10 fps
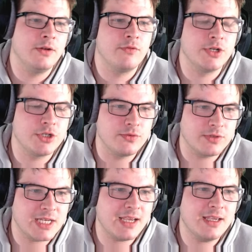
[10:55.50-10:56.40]
original
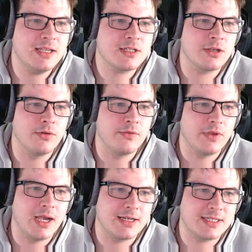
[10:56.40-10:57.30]
tank is. So if
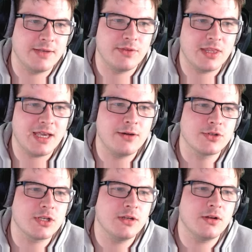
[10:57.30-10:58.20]
you had
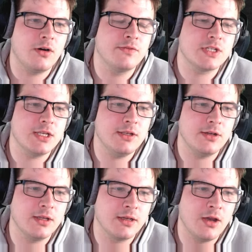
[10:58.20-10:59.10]
7,000, obviously you're
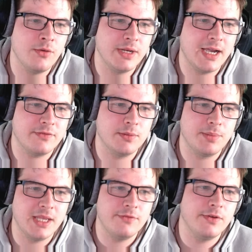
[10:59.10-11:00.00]
going to only have to
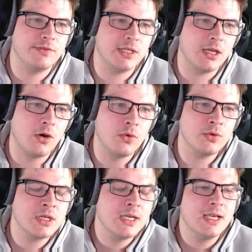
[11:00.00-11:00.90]
pay 50
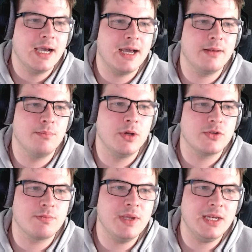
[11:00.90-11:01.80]
gold. And
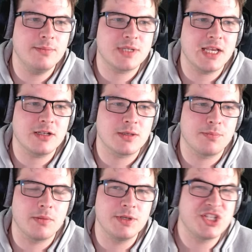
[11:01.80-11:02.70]
most medium tanks are
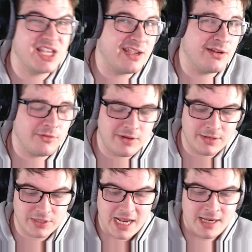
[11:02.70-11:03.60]
probably sitting
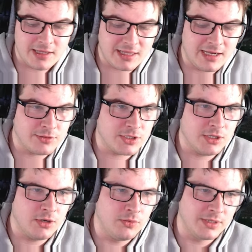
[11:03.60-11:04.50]
around 8,000
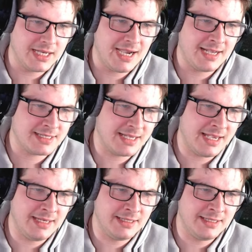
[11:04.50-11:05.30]
gold as a